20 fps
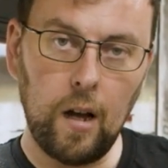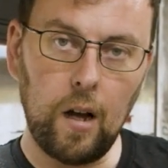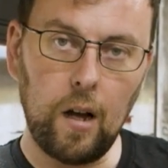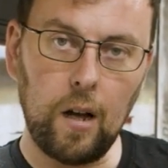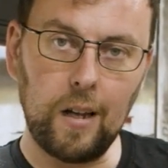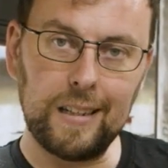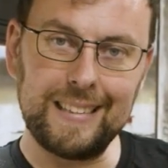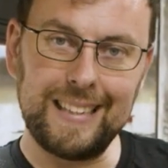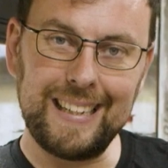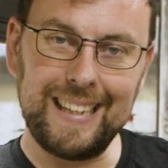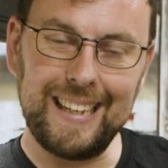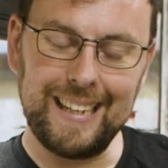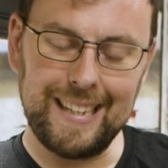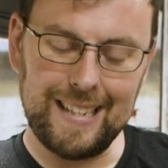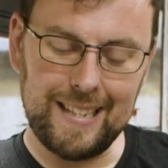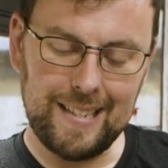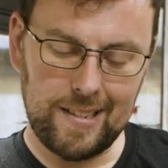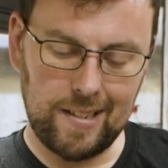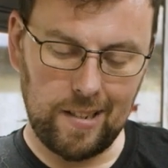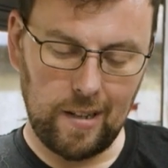on the
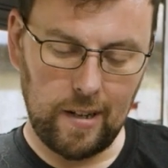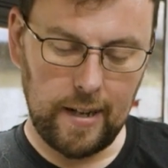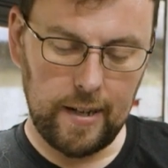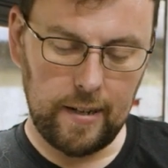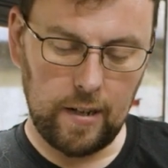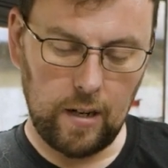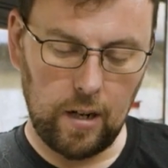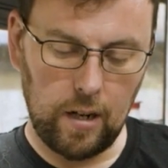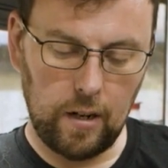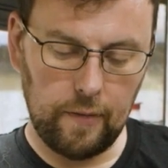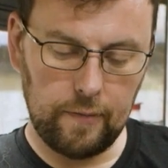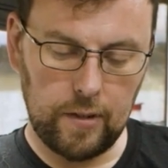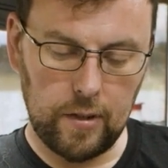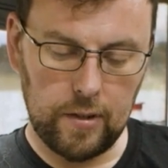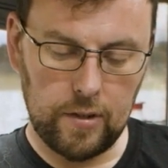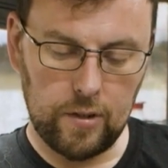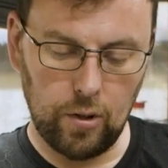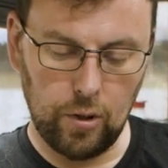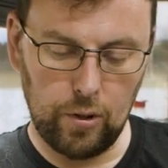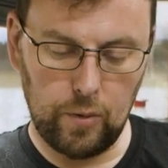inside of the
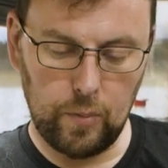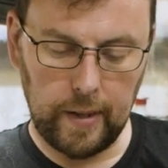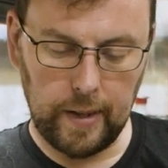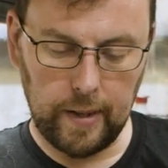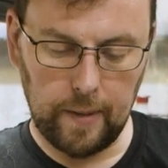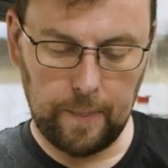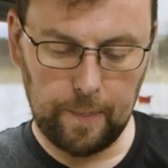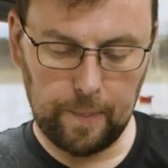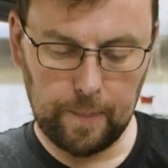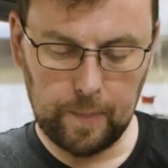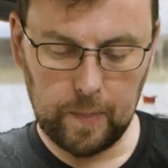sun wheel.